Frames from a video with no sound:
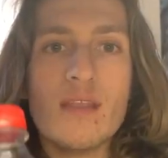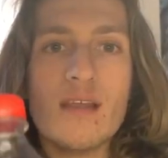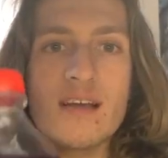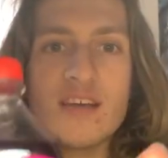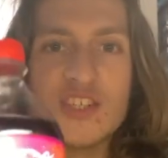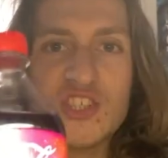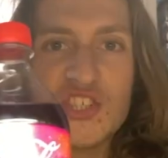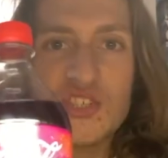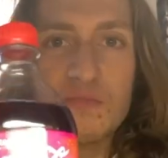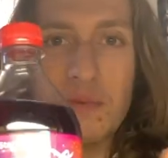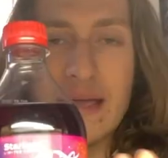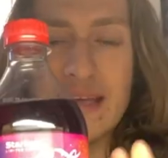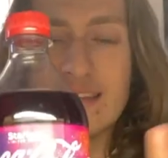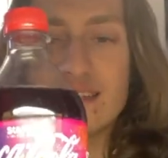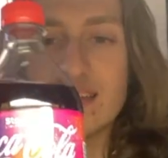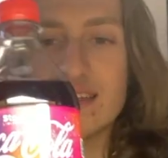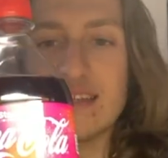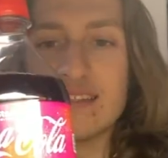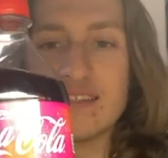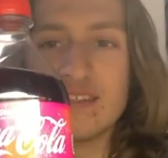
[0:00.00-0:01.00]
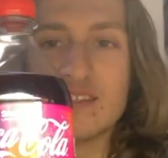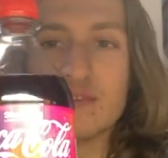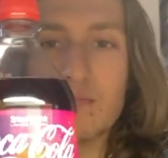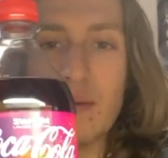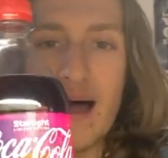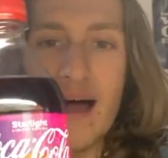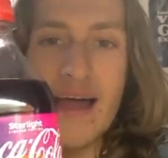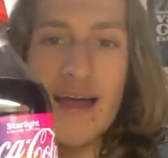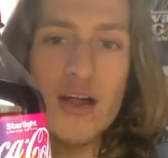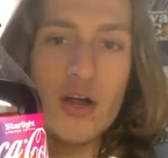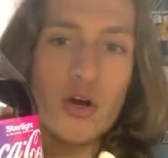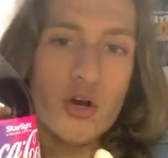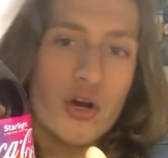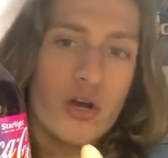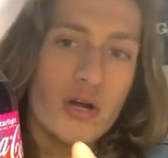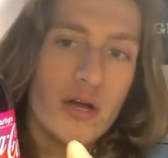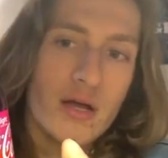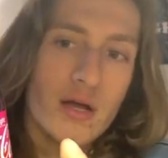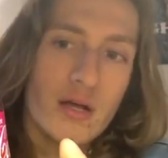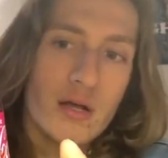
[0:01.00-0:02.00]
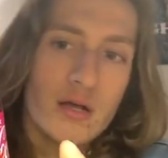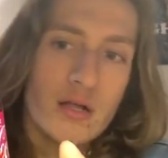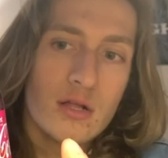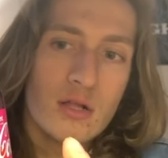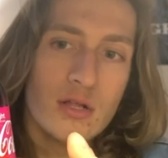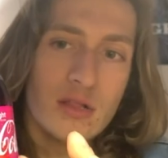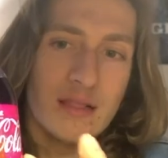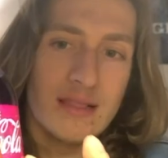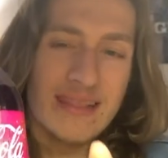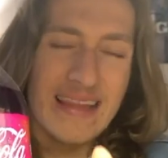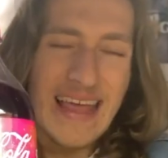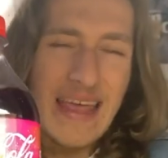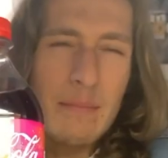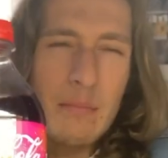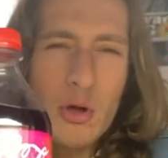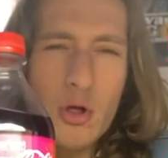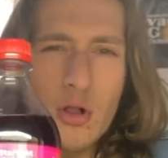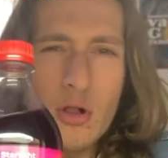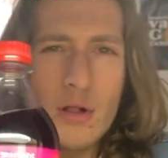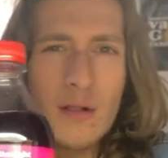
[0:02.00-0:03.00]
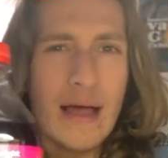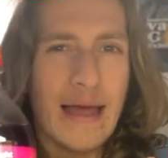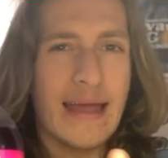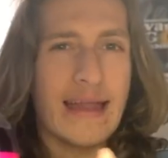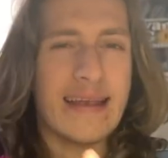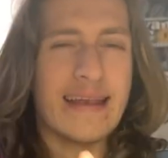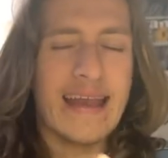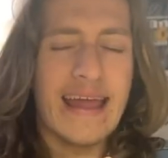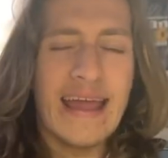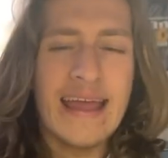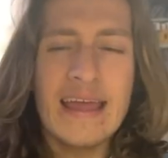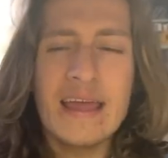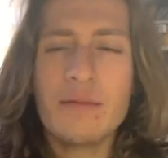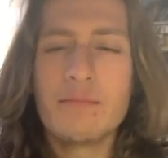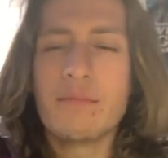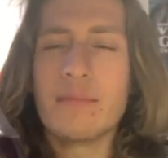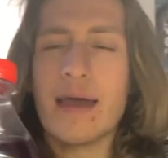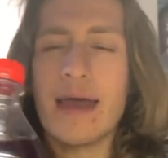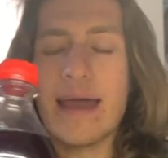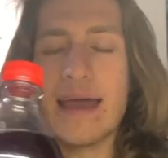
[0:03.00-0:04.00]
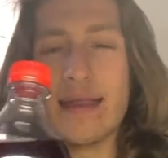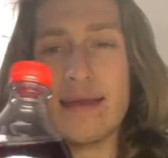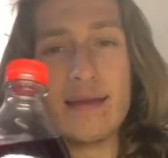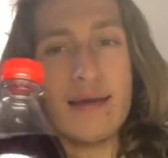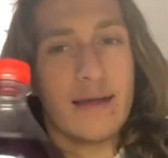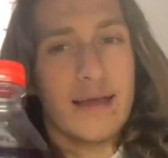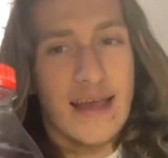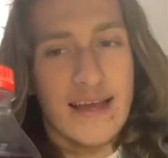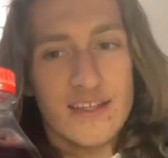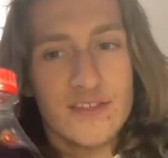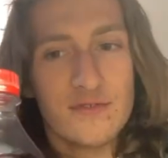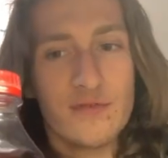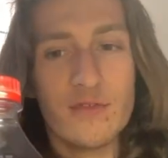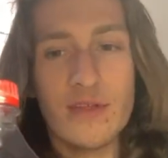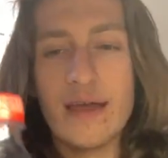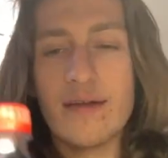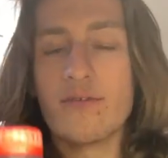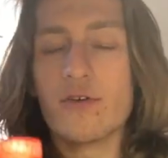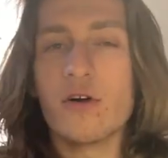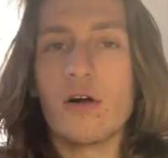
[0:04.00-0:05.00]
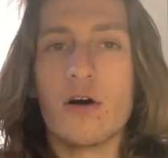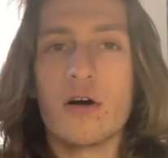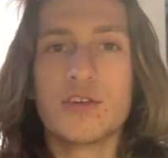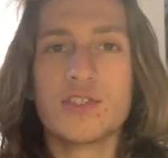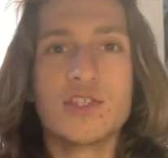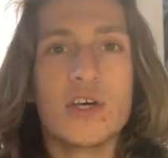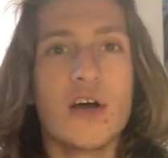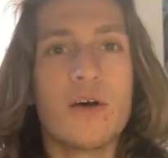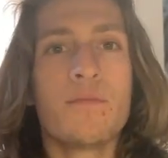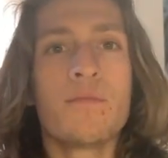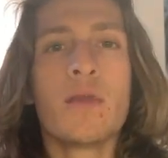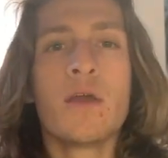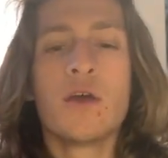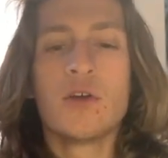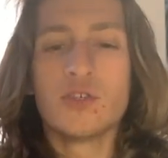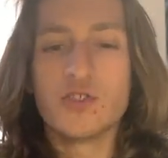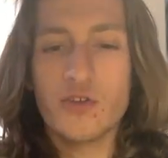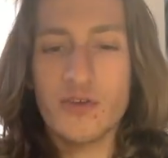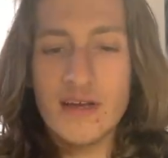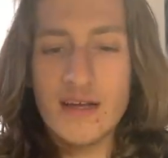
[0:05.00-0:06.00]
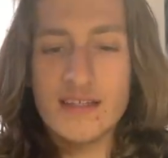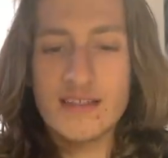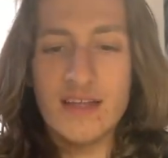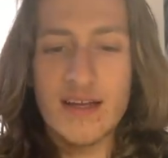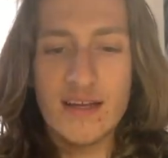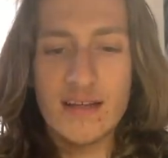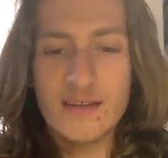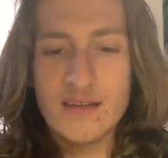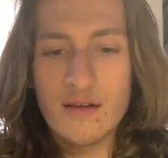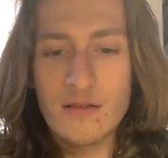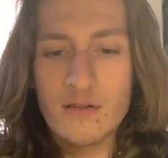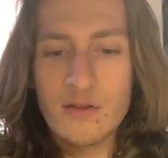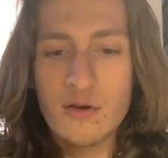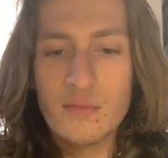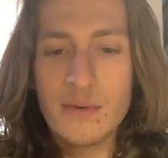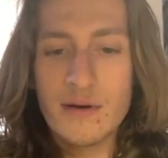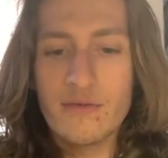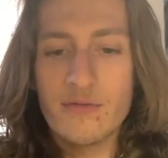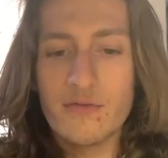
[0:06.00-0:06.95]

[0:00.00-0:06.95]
space inspired label and name, and I guess flavor also. So like I said, I did a little bit of